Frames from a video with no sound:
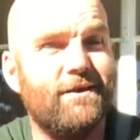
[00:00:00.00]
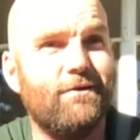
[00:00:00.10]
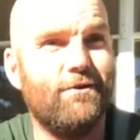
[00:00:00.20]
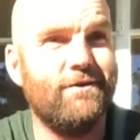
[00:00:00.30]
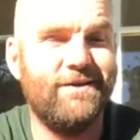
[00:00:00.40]

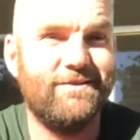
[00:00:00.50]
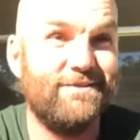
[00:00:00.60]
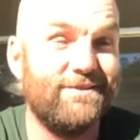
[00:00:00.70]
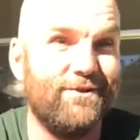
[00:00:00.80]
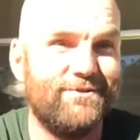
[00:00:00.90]
look,
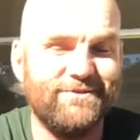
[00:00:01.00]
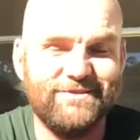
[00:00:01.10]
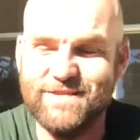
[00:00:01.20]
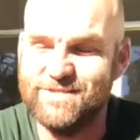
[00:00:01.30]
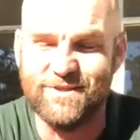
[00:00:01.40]

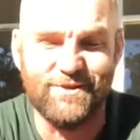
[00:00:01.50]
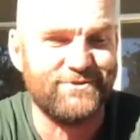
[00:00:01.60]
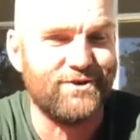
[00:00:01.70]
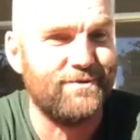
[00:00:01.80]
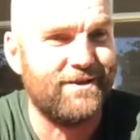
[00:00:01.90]
geez, a long
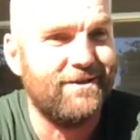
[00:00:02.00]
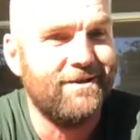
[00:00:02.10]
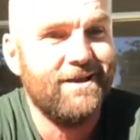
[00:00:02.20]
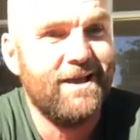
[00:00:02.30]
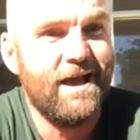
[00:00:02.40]
time ago.
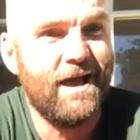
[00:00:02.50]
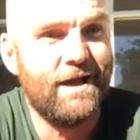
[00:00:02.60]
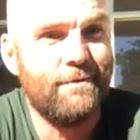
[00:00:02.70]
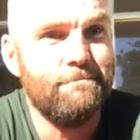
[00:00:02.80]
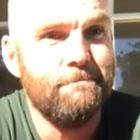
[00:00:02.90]

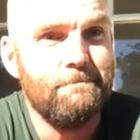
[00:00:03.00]
I